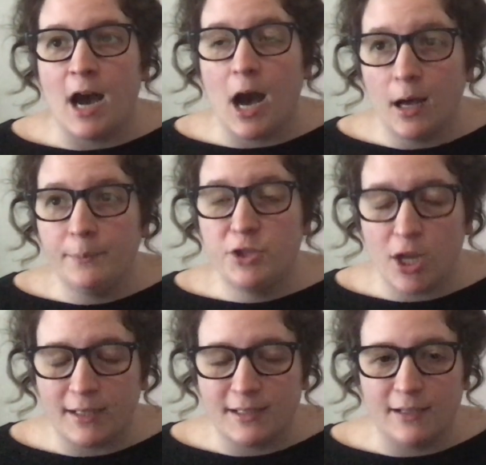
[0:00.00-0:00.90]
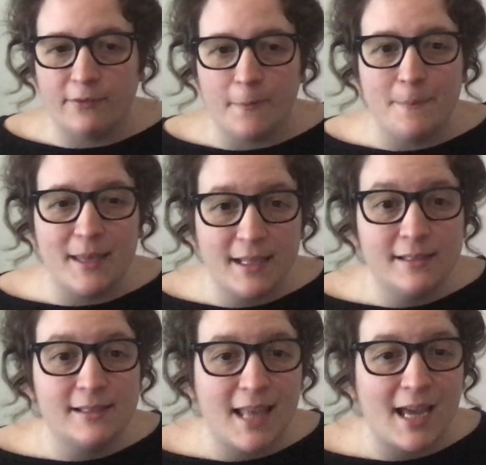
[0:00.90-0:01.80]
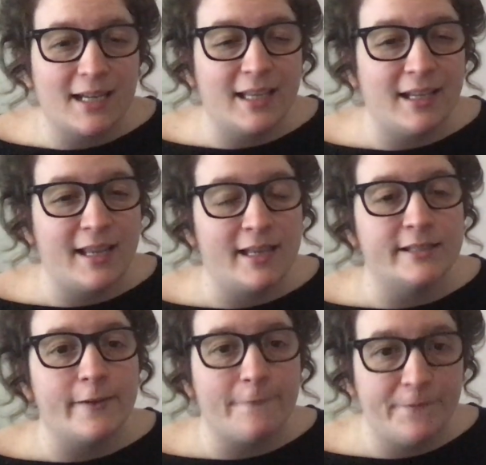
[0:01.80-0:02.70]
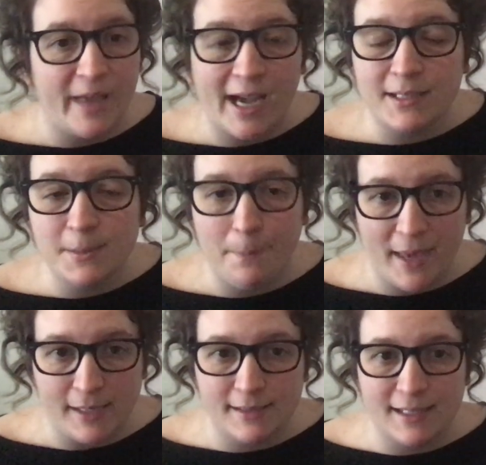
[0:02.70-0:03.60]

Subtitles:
Objective means that it is fact-based.